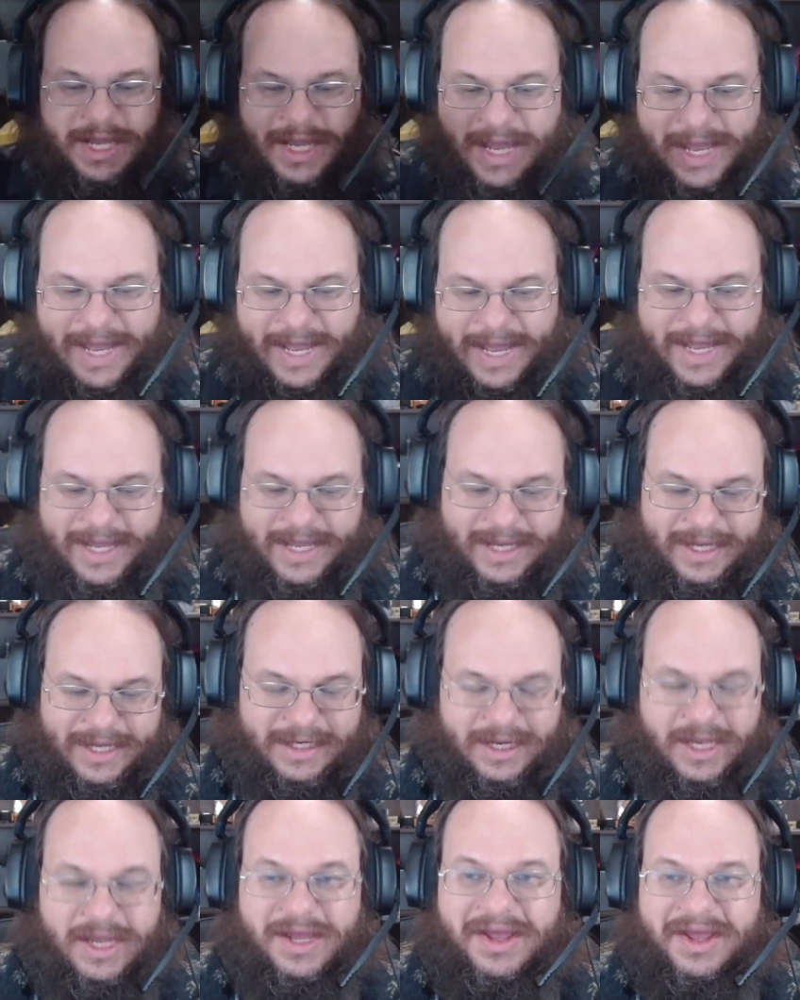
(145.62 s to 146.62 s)
And
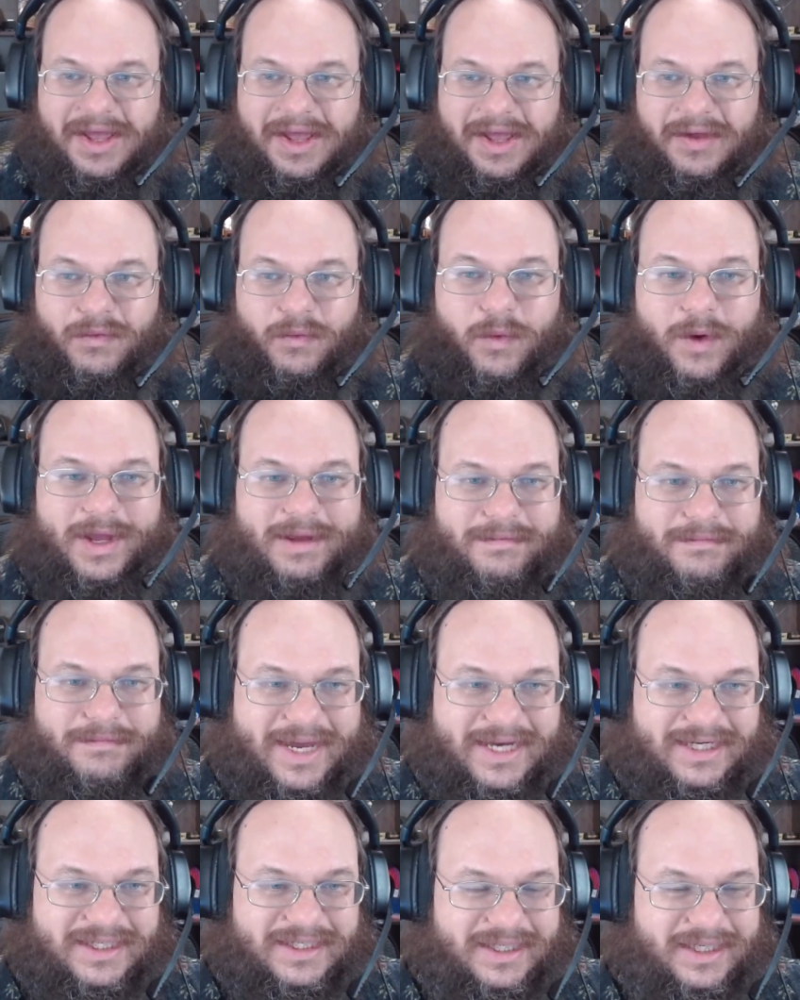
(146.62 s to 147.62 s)
what
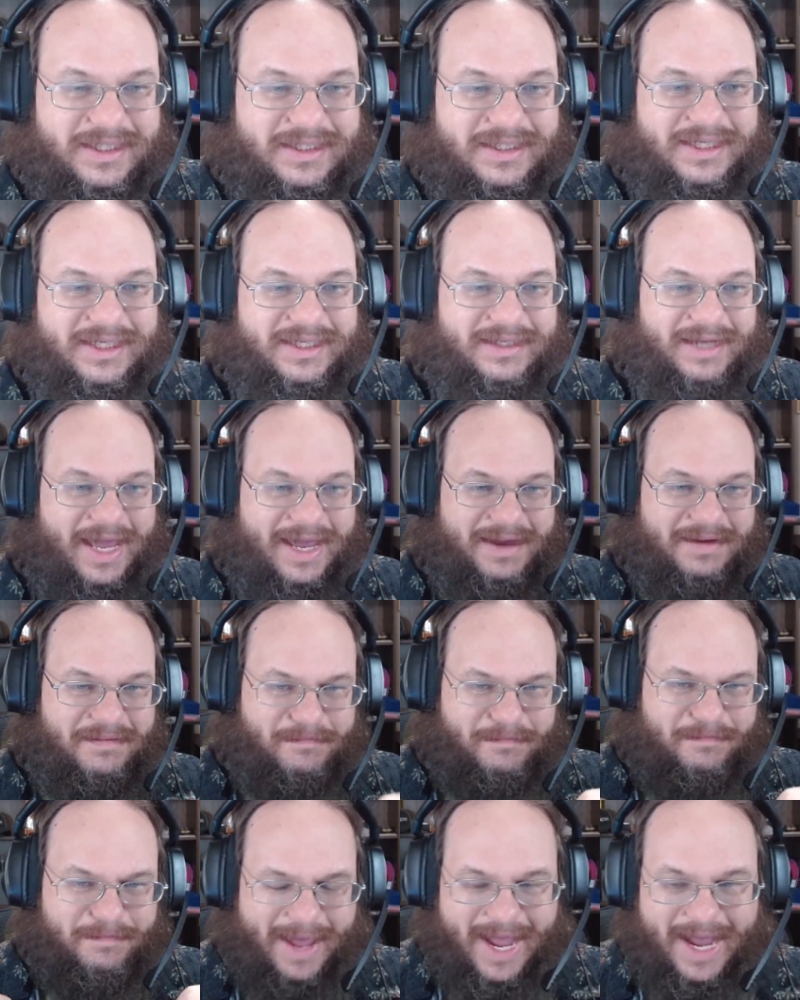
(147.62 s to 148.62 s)
makes this a
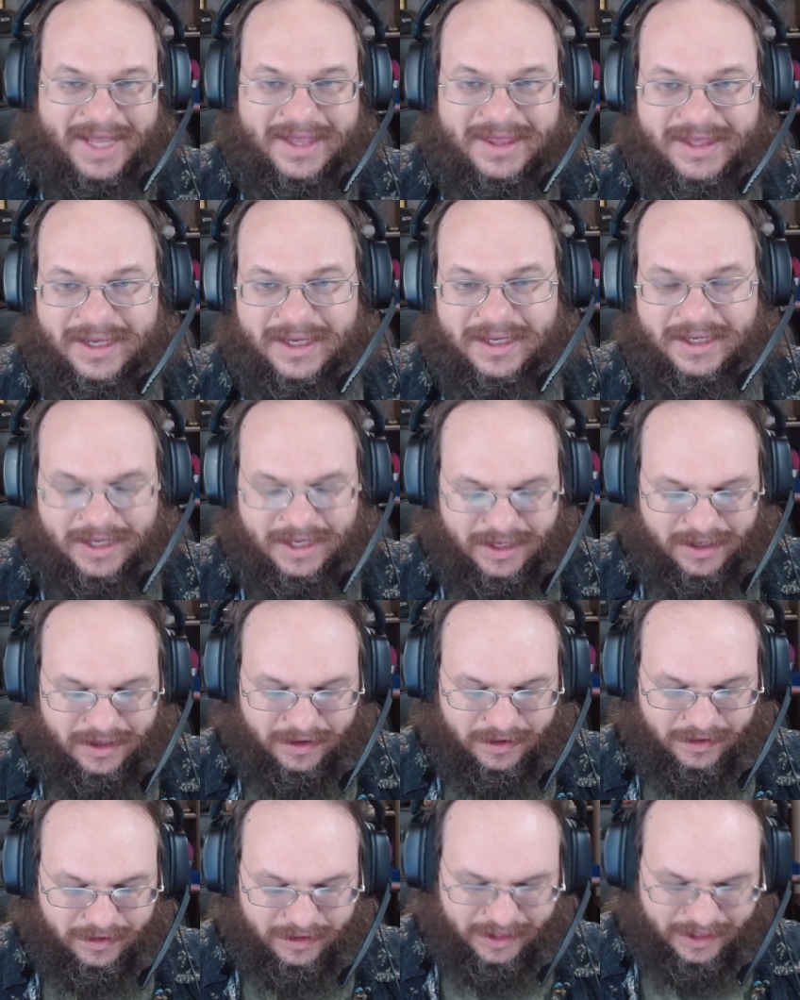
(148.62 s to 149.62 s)
bad thing
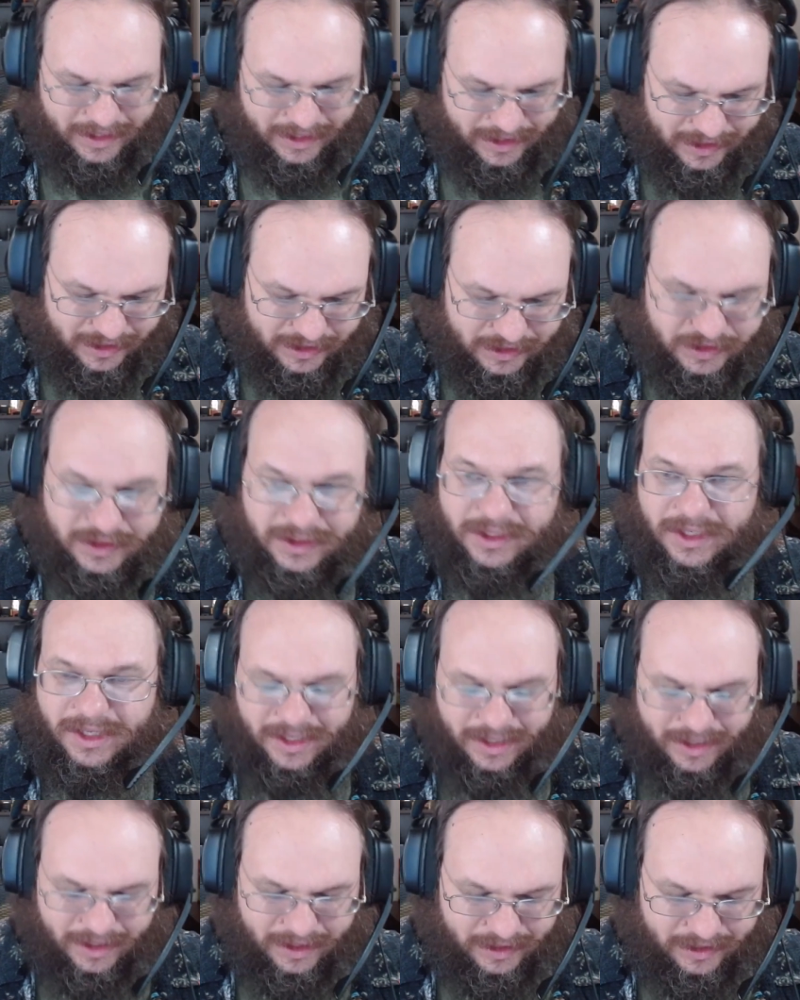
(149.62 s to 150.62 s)
here is,
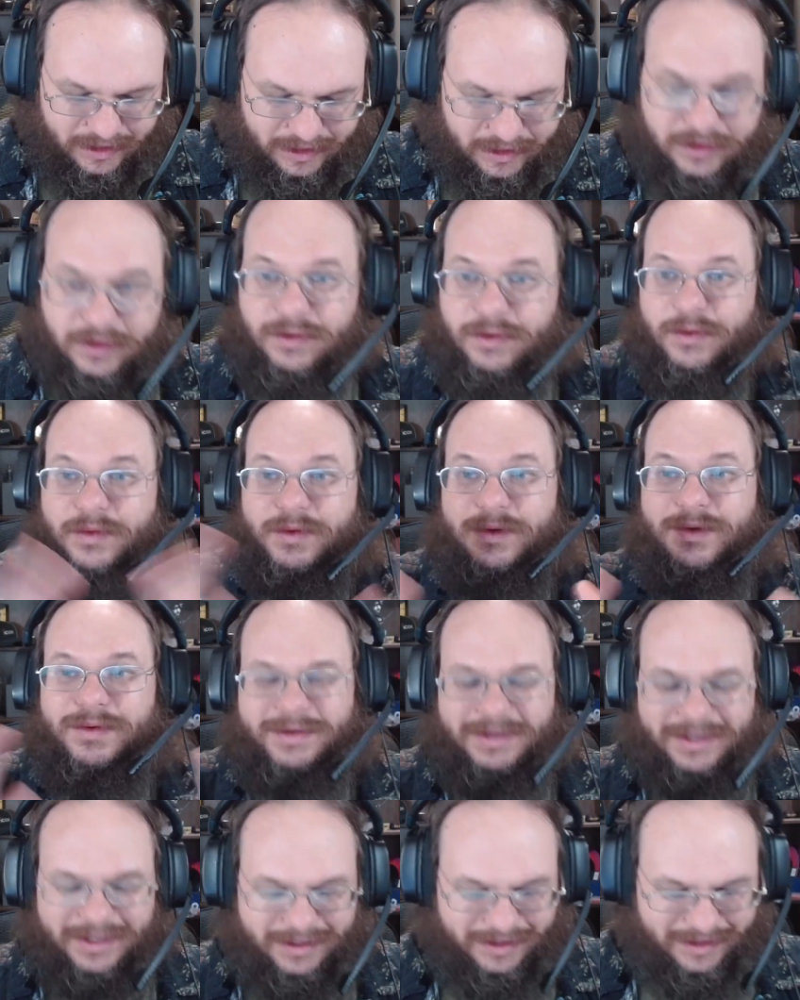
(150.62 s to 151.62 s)

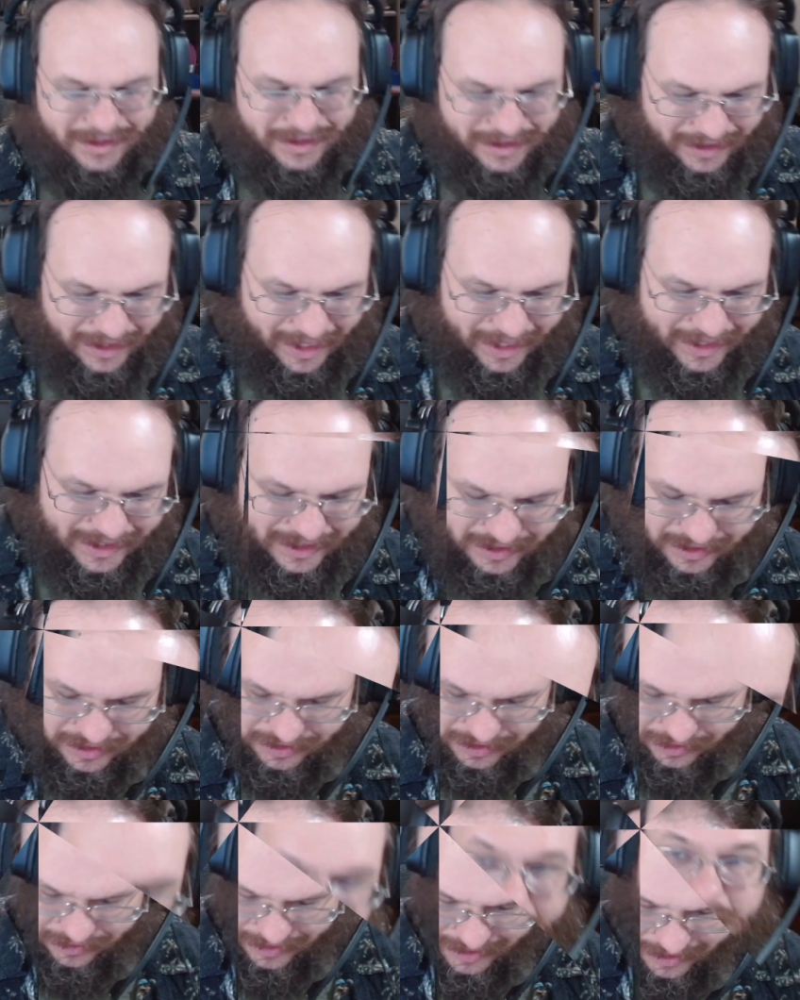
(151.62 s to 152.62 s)
new drawing
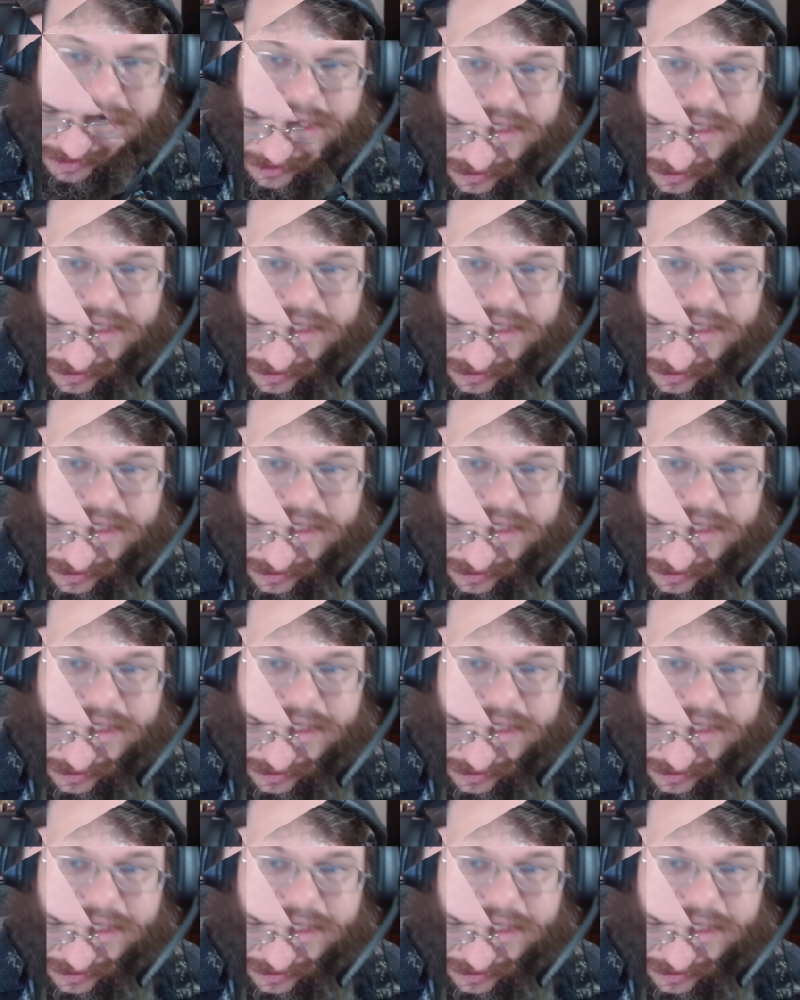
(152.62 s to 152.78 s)
time.